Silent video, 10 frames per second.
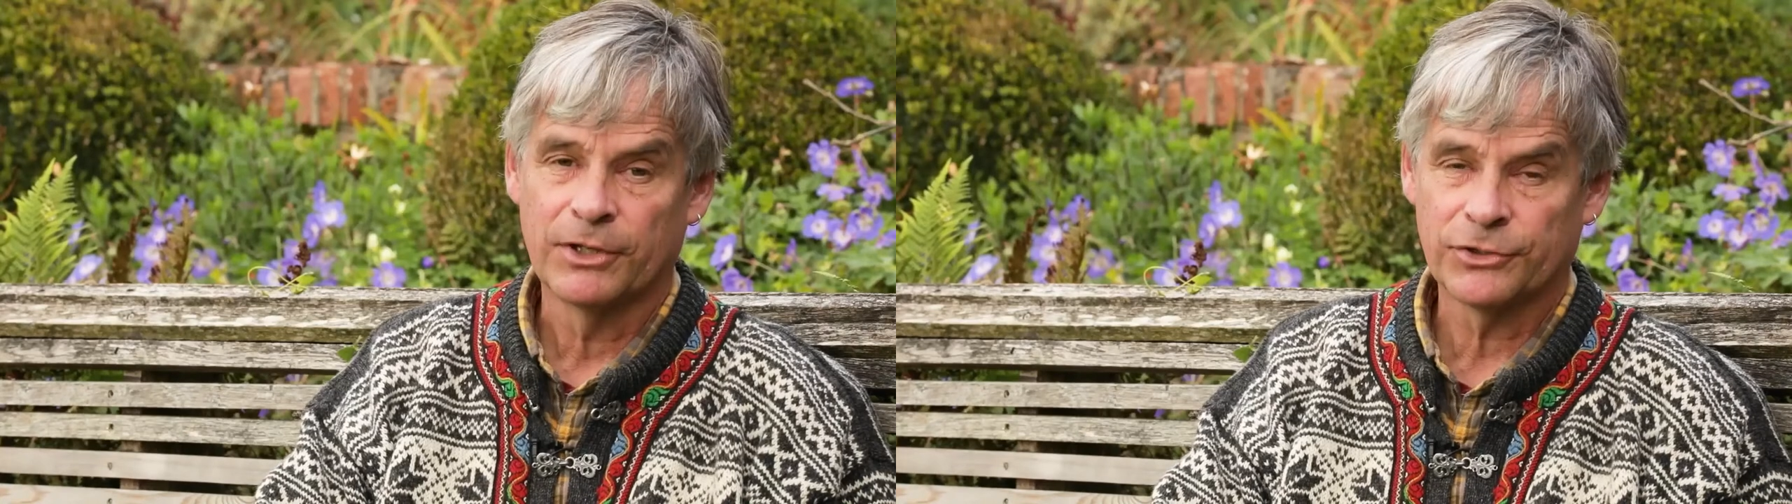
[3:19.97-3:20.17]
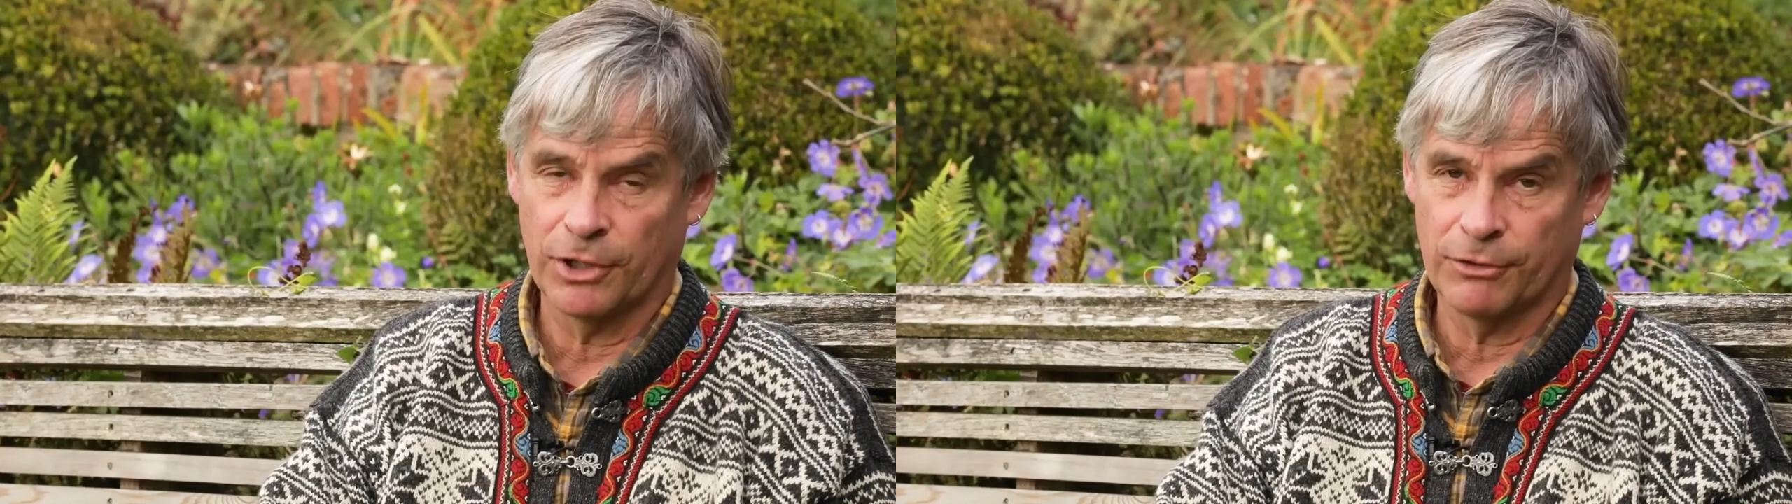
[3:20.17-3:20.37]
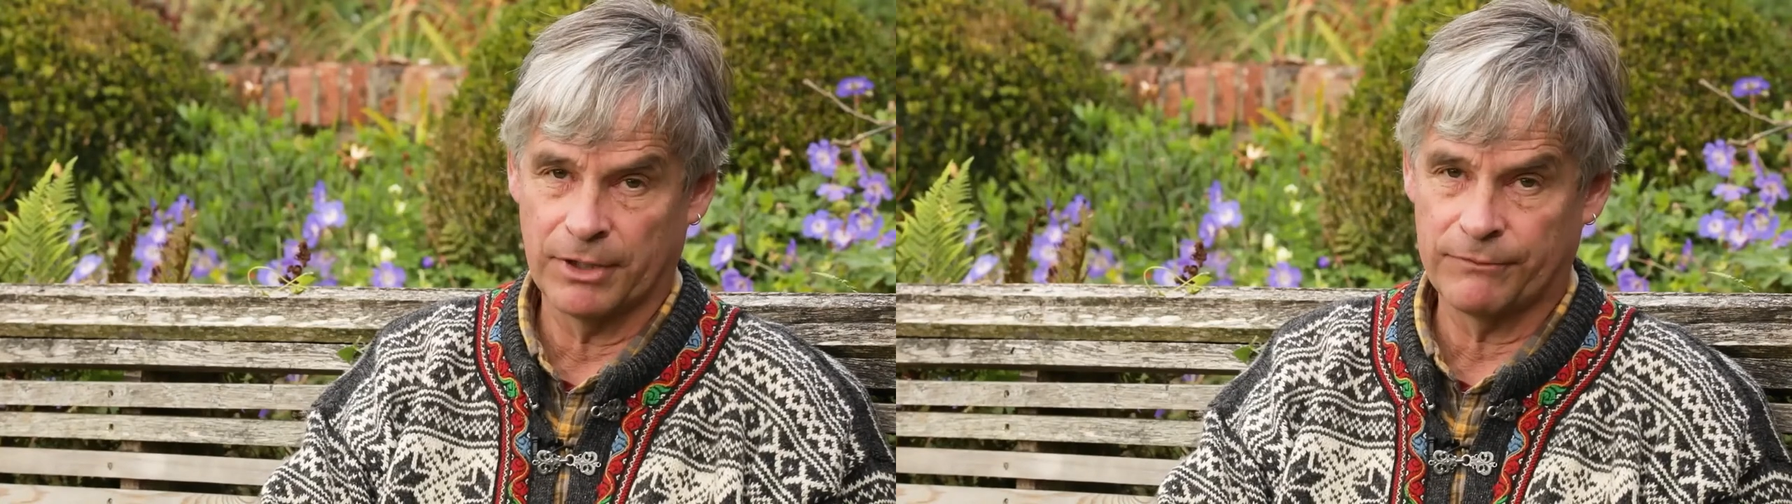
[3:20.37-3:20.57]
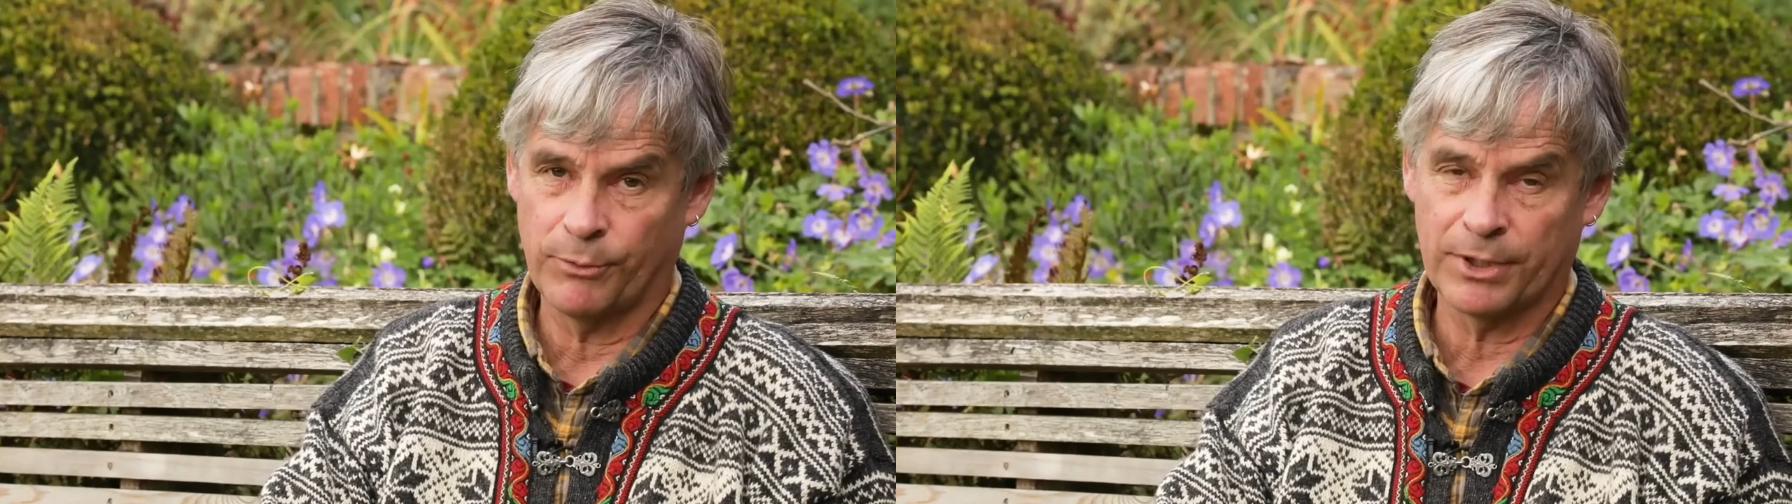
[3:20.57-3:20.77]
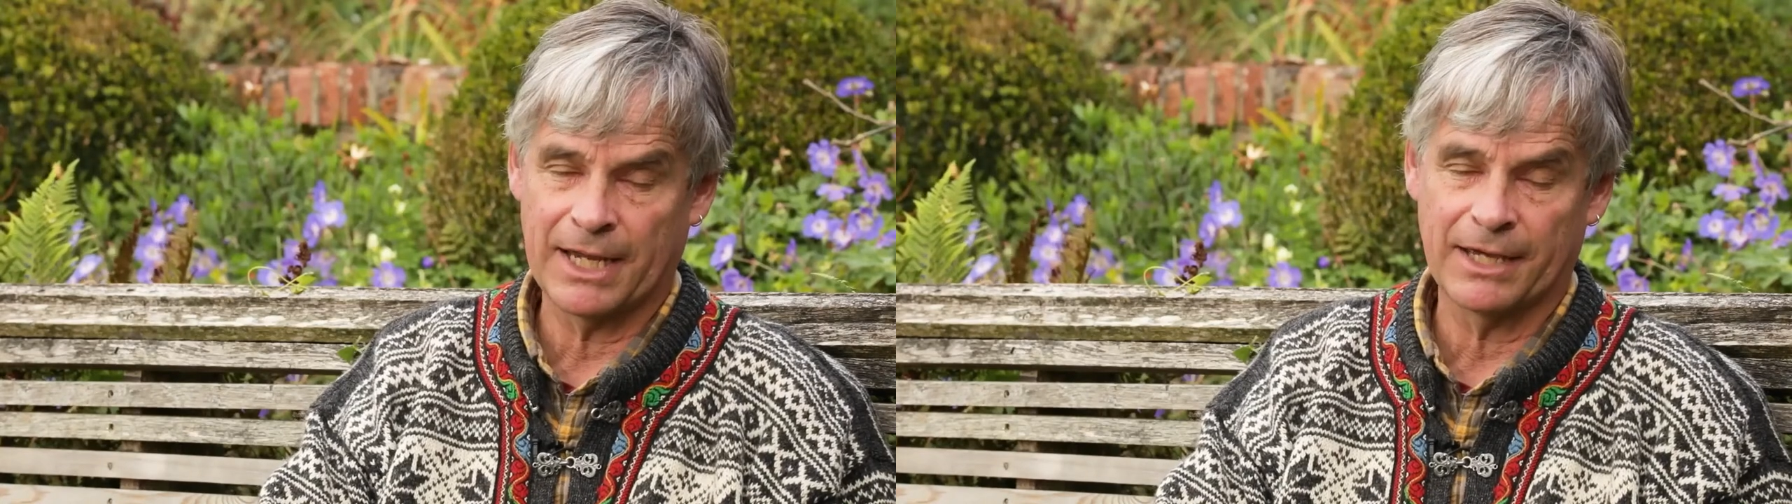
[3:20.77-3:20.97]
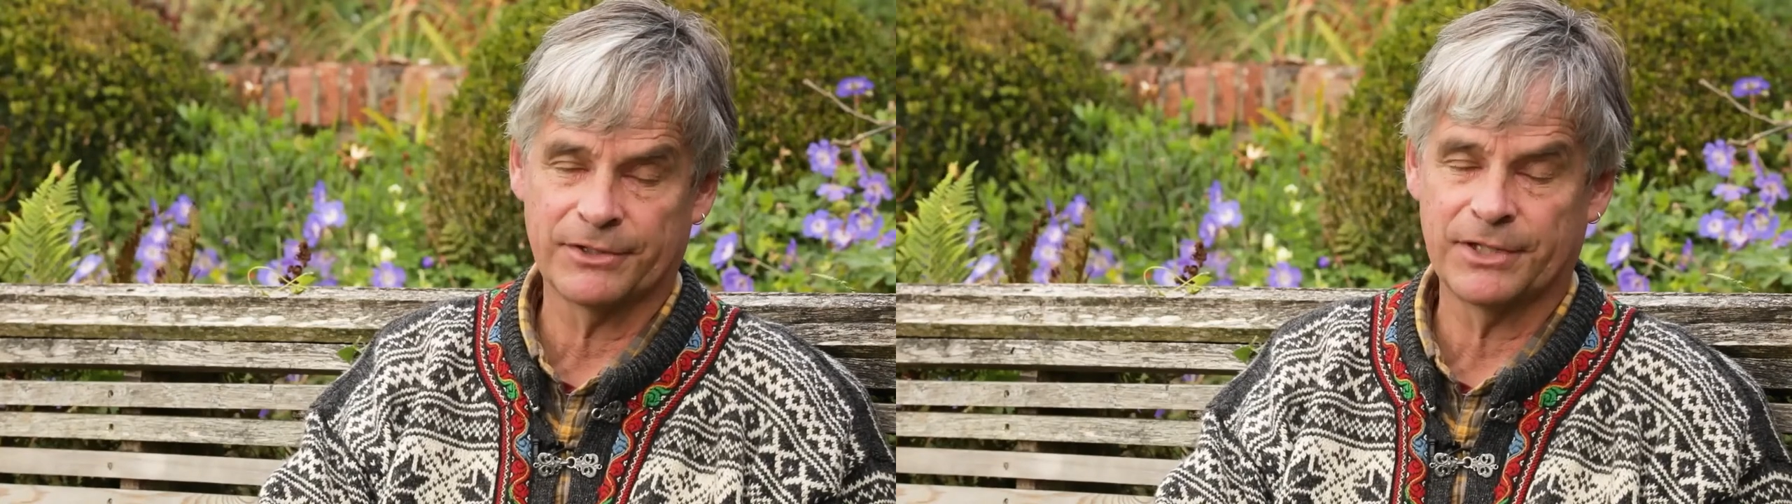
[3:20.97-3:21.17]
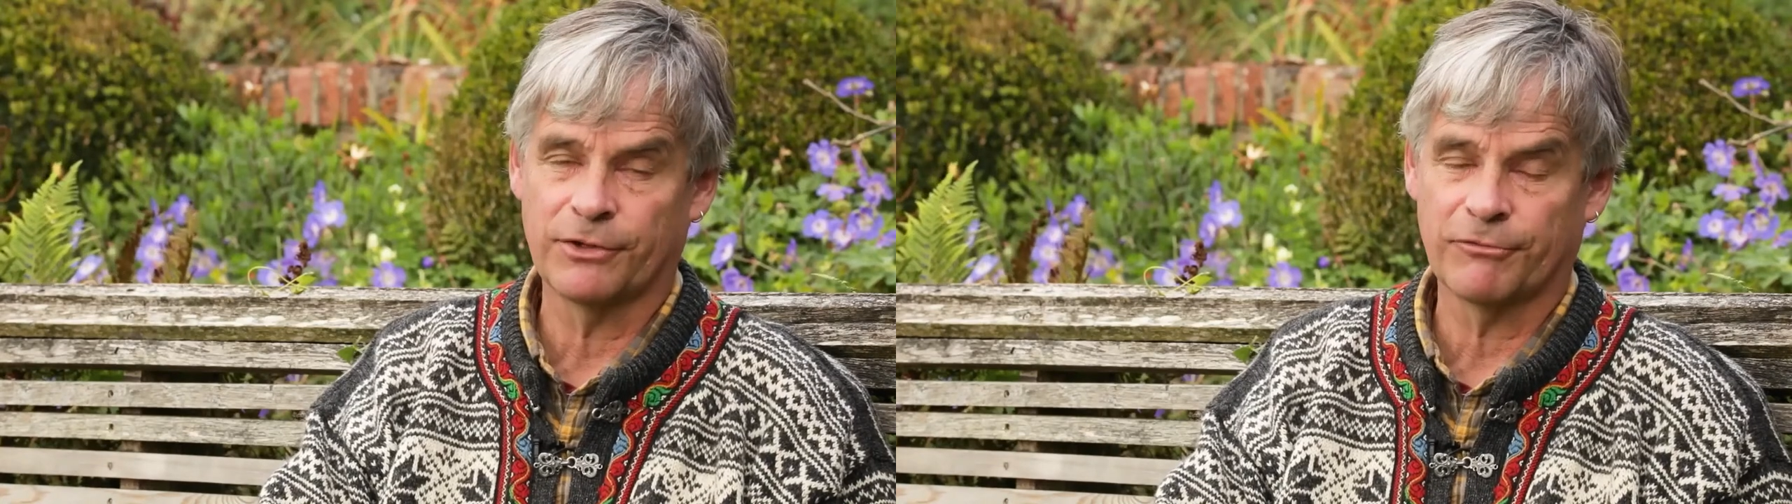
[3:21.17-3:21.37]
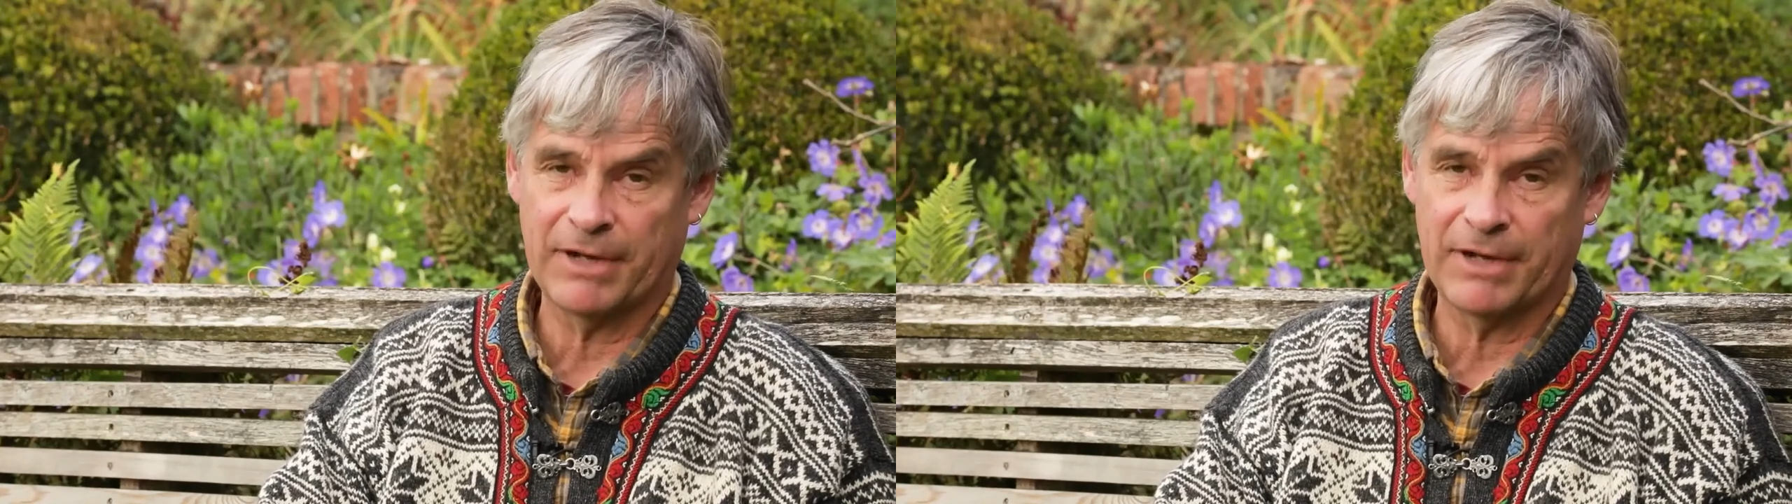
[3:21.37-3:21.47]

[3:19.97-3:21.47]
So if you would like to see the